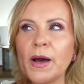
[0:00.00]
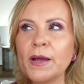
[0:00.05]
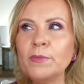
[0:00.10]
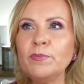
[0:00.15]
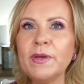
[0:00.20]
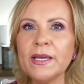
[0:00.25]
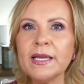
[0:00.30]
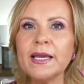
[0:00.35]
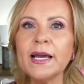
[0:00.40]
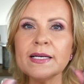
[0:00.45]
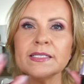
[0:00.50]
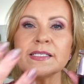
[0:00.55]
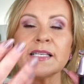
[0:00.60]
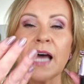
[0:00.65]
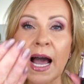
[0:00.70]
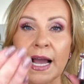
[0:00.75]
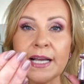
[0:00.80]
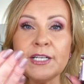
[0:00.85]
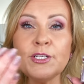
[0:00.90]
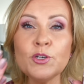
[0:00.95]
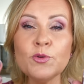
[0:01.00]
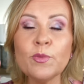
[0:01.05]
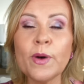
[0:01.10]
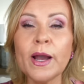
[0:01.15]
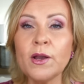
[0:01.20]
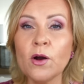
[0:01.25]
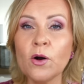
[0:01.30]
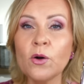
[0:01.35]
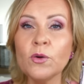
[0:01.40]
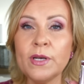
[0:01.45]
But because I do
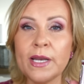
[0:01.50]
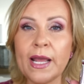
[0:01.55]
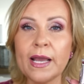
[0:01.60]
my own